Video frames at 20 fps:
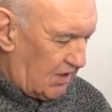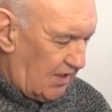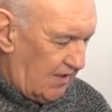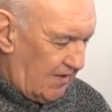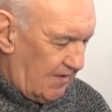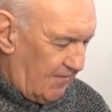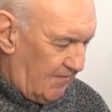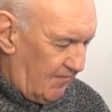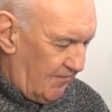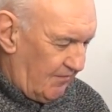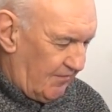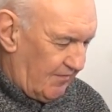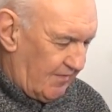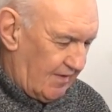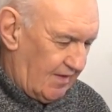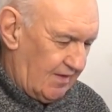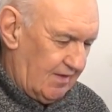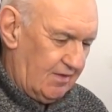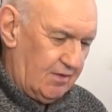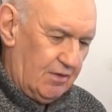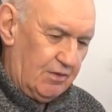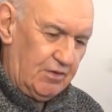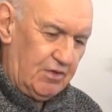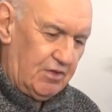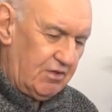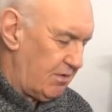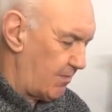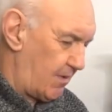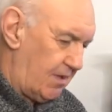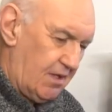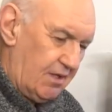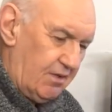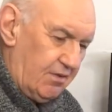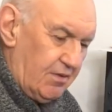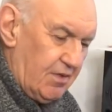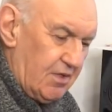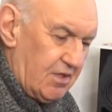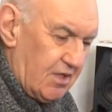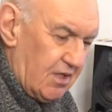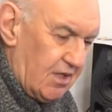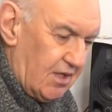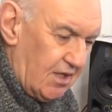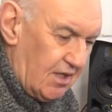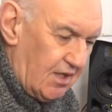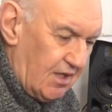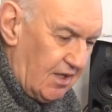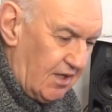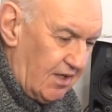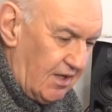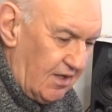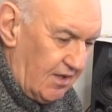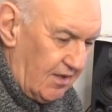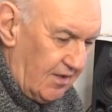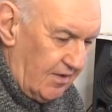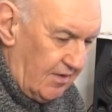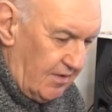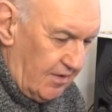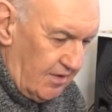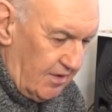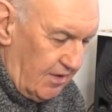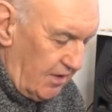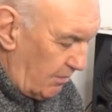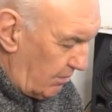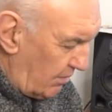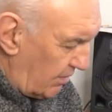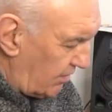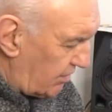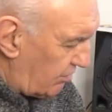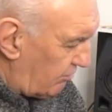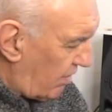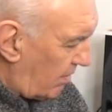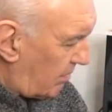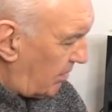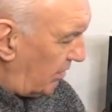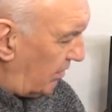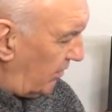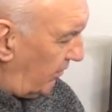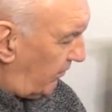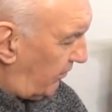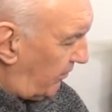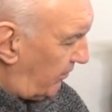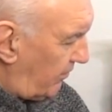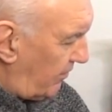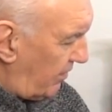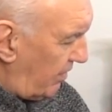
Uh, oh, sorry about that noise. There we are, it's wrapping off.